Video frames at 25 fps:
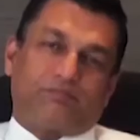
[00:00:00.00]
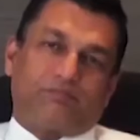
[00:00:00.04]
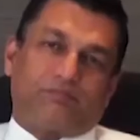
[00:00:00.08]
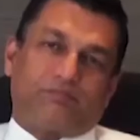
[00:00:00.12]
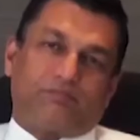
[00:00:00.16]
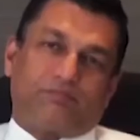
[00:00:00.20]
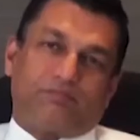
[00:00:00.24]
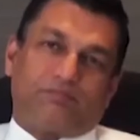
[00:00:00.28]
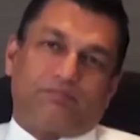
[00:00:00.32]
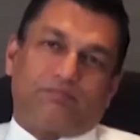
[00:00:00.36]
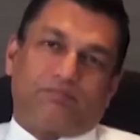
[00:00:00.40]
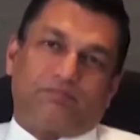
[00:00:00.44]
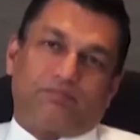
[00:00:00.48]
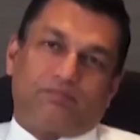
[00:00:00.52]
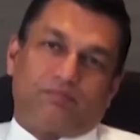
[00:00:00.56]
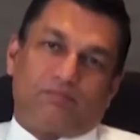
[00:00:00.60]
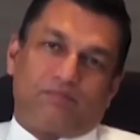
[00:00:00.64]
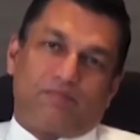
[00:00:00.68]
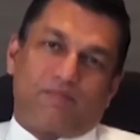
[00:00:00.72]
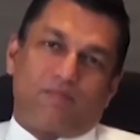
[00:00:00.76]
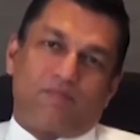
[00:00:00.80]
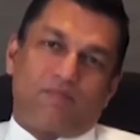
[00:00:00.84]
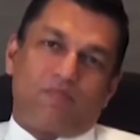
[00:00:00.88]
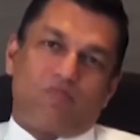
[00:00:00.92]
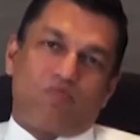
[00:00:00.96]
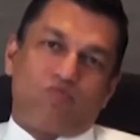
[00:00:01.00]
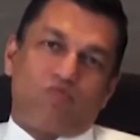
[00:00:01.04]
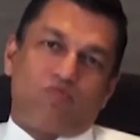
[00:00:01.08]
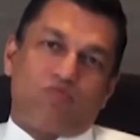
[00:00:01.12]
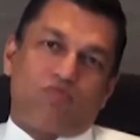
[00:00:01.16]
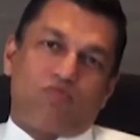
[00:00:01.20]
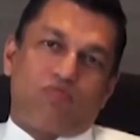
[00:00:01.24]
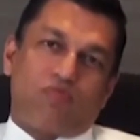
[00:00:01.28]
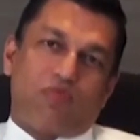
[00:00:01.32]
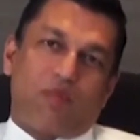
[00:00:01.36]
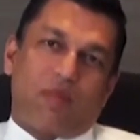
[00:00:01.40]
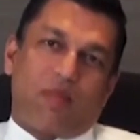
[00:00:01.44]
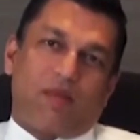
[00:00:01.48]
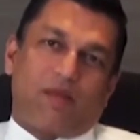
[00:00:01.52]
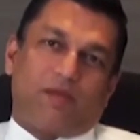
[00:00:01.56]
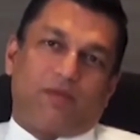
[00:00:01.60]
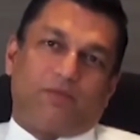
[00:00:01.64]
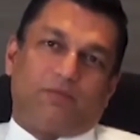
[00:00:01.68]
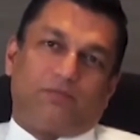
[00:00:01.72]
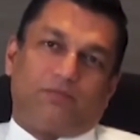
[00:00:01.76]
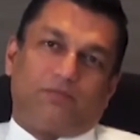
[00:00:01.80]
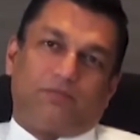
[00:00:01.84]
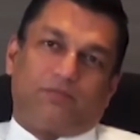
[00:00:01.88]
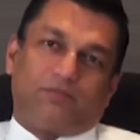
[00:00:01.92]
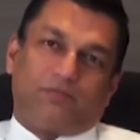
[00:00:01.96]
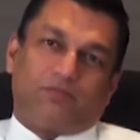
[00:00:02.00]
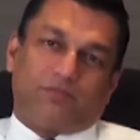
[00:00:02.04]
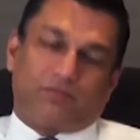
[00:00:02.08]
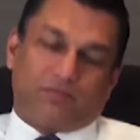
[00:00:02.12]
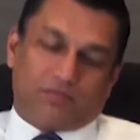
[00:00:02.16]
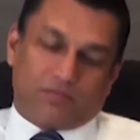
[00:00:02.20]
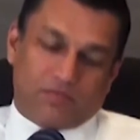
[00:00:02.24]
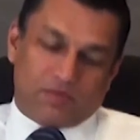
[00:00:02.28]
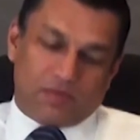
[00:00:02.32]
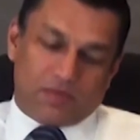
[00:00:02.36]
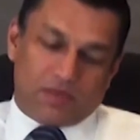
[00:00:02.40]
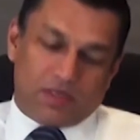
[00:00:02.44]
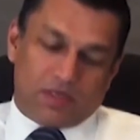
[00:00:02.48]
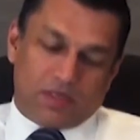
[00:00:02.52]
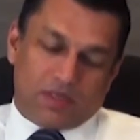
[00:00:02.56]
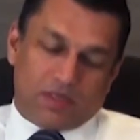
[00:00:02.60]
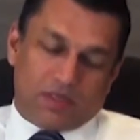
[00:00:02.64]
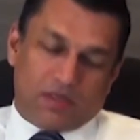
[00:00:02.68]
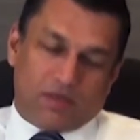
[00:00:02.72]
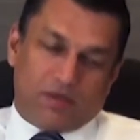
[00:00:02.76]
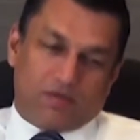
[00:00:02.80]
What are your plans for the next three to five years for Singer?